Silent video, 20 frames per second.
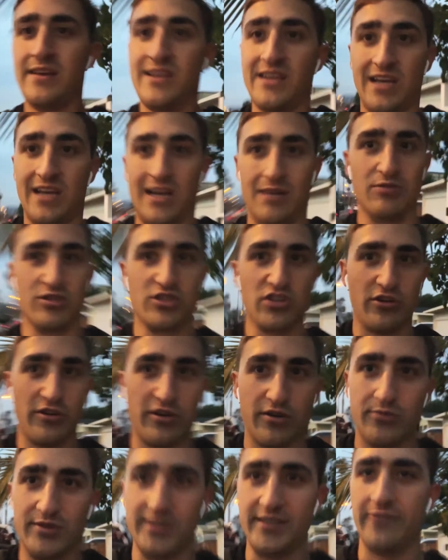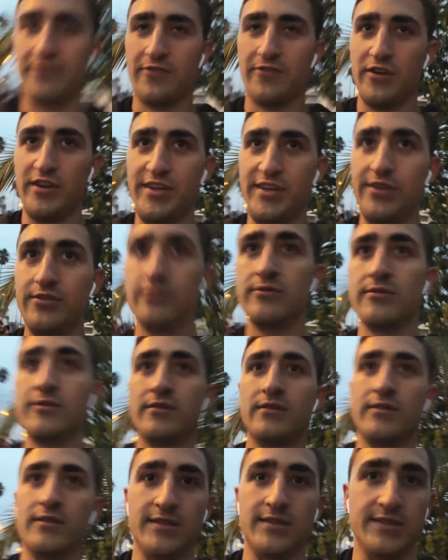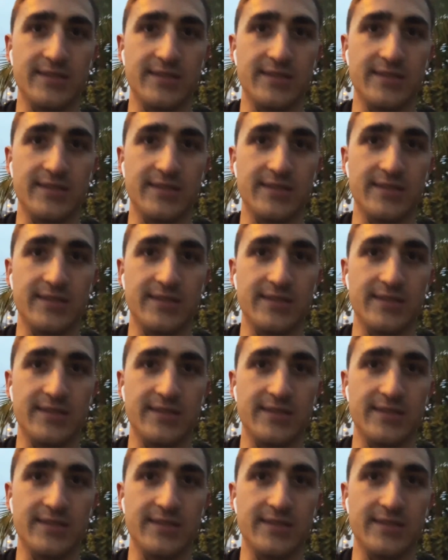How much harder was it for you to